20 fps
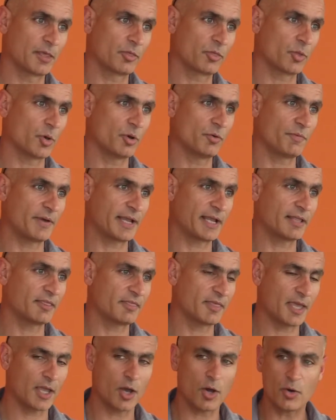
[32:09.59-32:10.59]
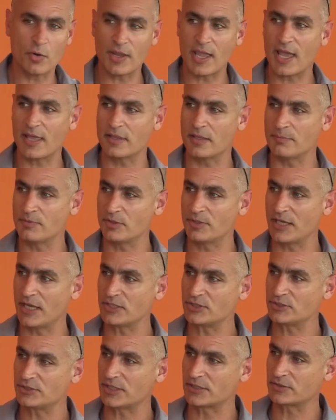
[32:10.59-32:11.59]
So if I can say, oh yeah, the
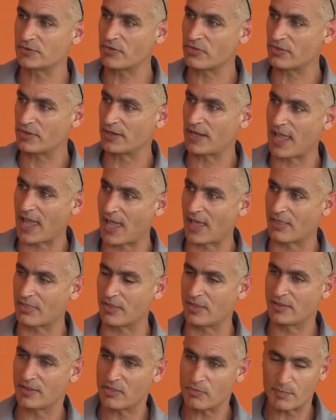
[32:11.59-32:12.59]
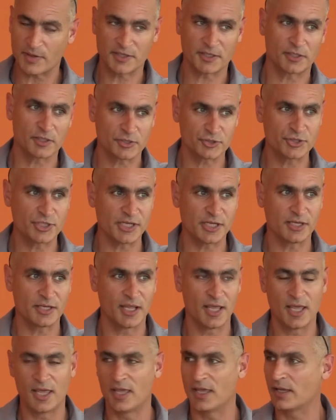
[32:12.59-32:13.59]
mutation that Kristen has in this particular
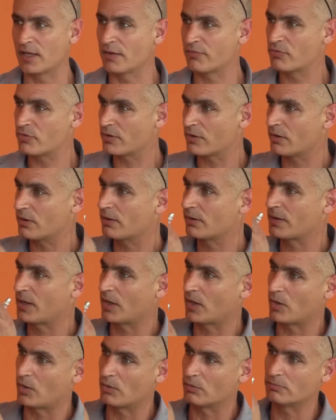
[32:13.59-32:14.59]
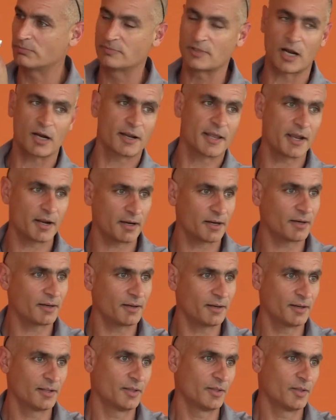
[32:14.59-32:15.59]
gene gives her, dark hair,